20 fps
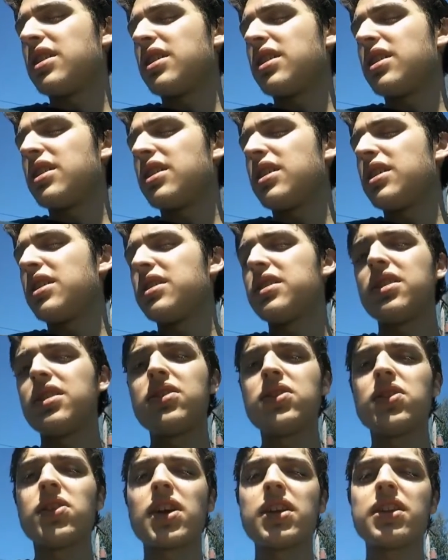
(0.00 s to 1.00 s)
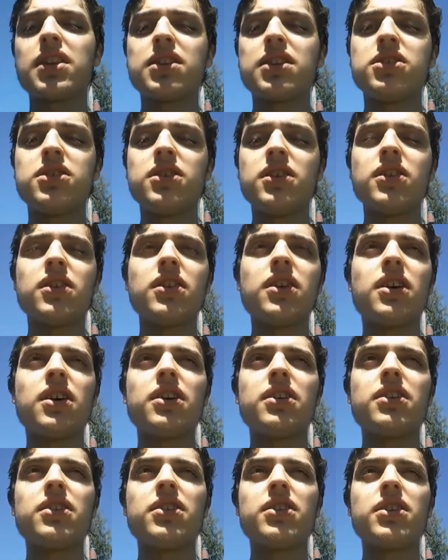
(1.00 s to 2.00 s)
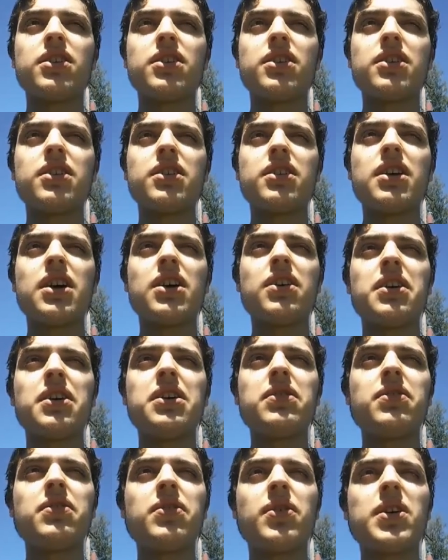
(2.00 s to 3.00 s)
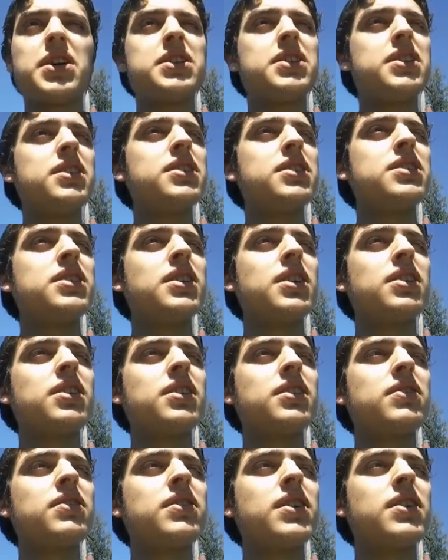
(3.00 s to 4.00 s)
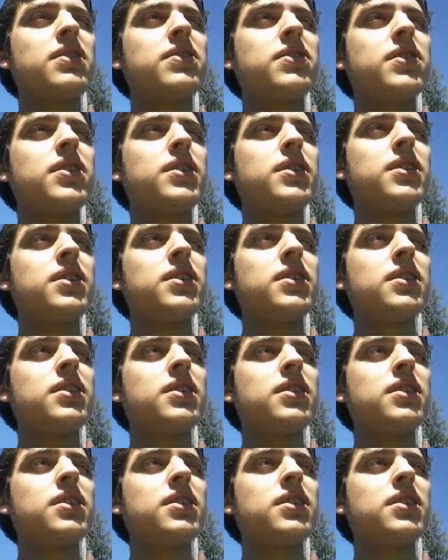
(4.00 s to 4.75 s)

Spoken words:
I guess I used to like that scene a lot. Now I watch it, it's not like that funny.